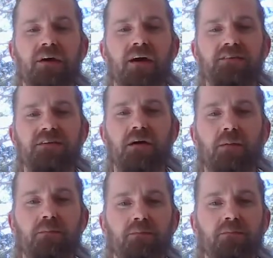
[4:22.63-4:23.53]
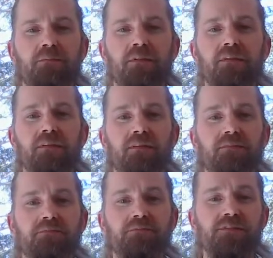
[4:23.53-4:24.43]
And some
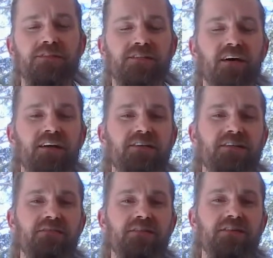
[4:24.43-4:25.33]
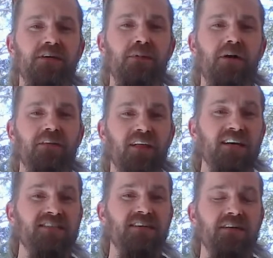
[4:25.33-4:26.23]
studies that have just come out in the
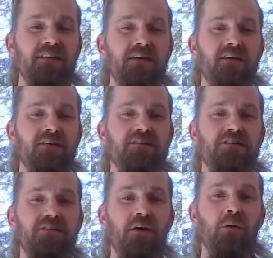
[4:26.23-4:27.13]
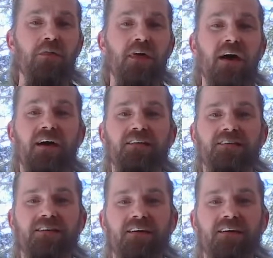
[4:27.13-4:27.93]
last 10 years show that